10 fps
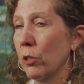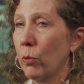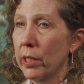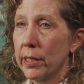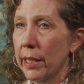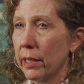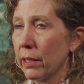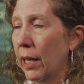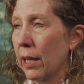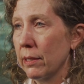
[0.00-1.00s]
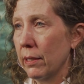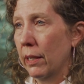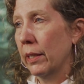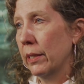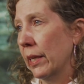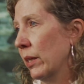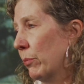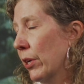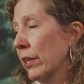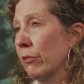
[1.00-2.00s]
you want to take a class and then take a
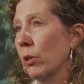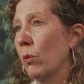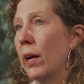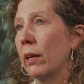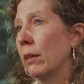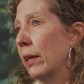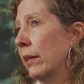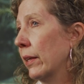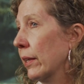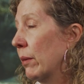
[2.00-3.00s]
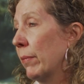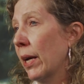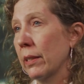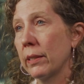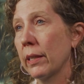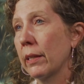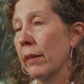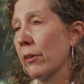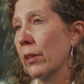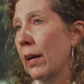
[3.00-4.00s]
break for a while and then come back and take
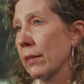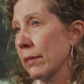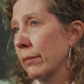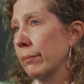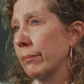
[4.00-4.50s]
another class.